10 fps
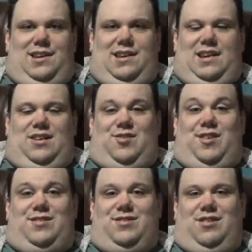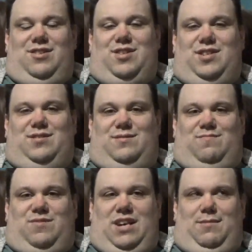yeah, chances are this is
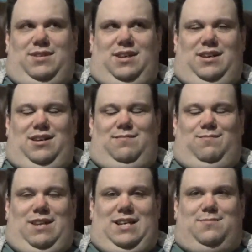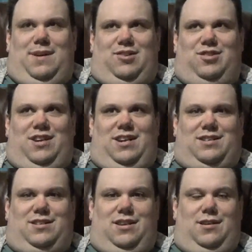Sami's last match in
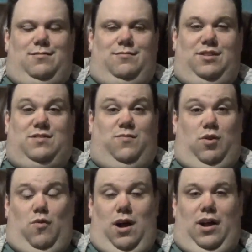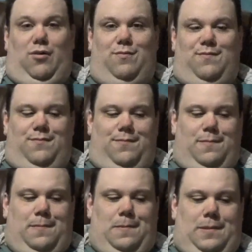NXT, at least for a while.
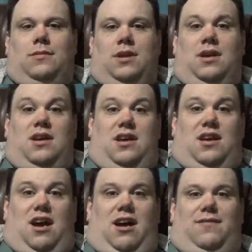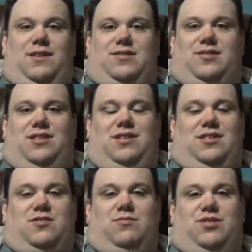Obviously,
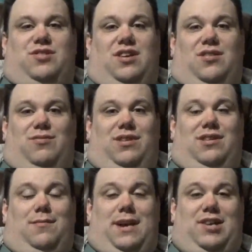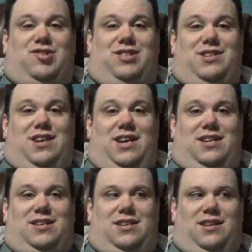this was really the match of the
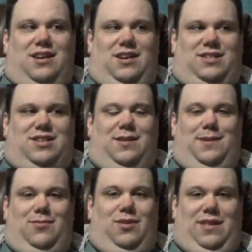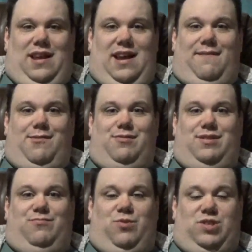night. It's going to be the one that
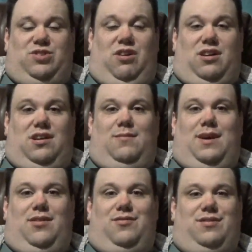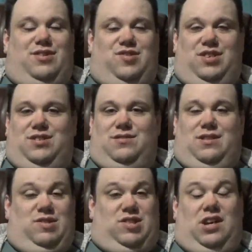everyone was talking about. It
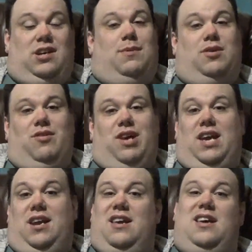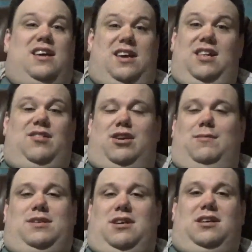was talking about going in, and they're going
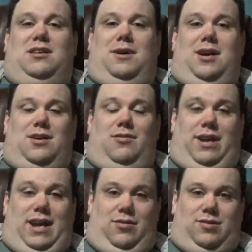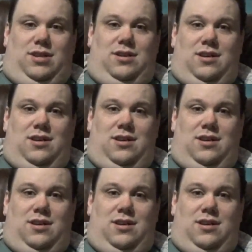to be talking about it going out.